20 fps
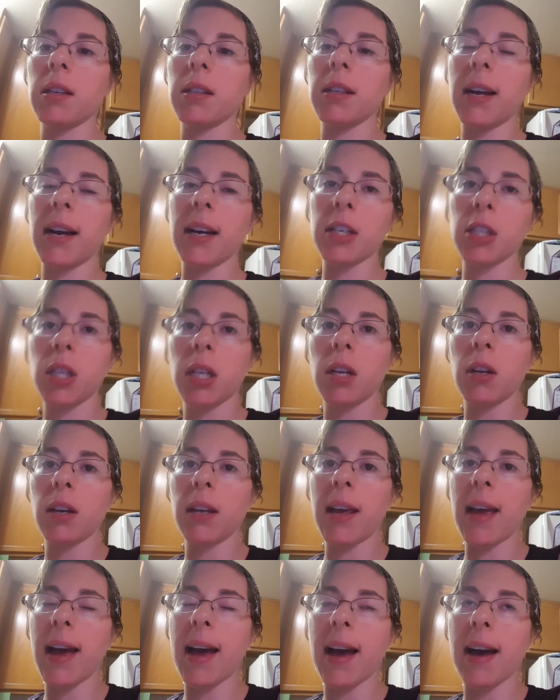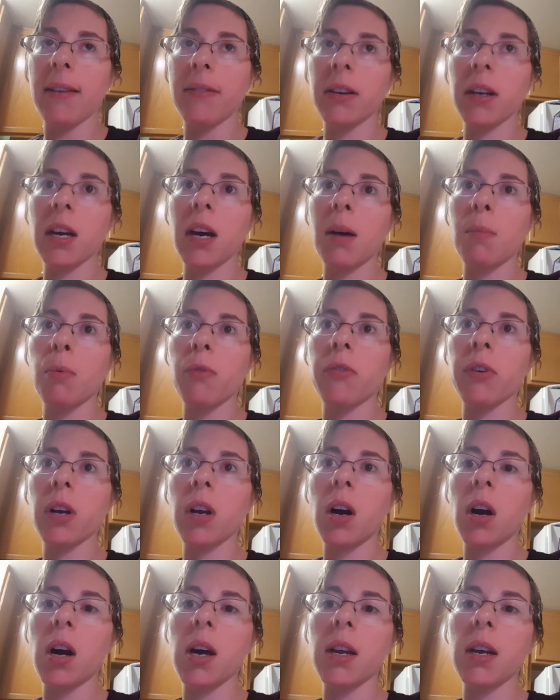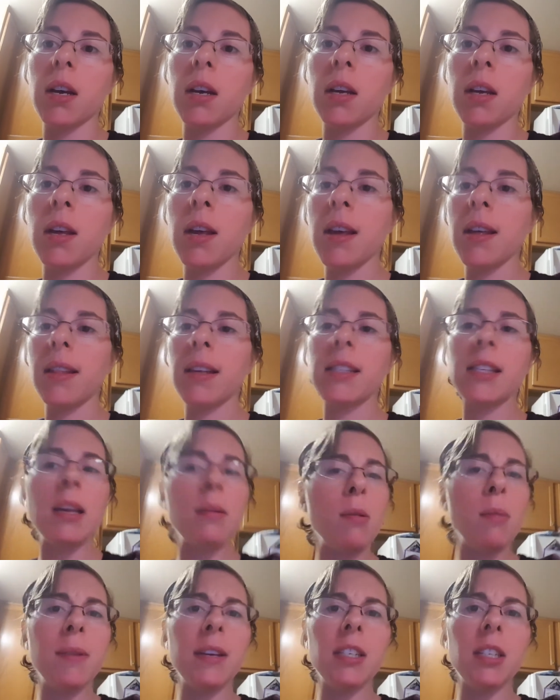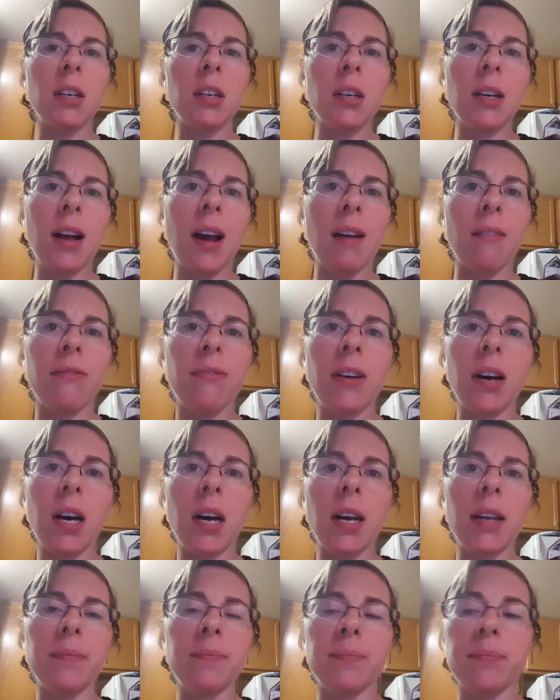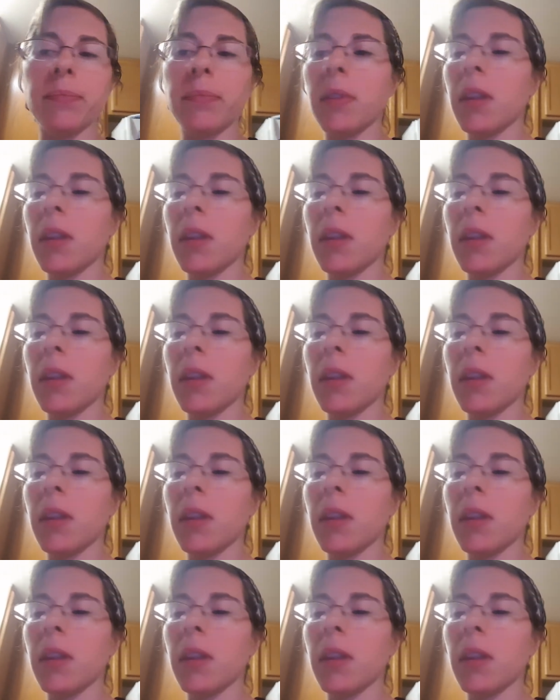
It's actually only half a cup of ricotta. They seem to be turning out fine.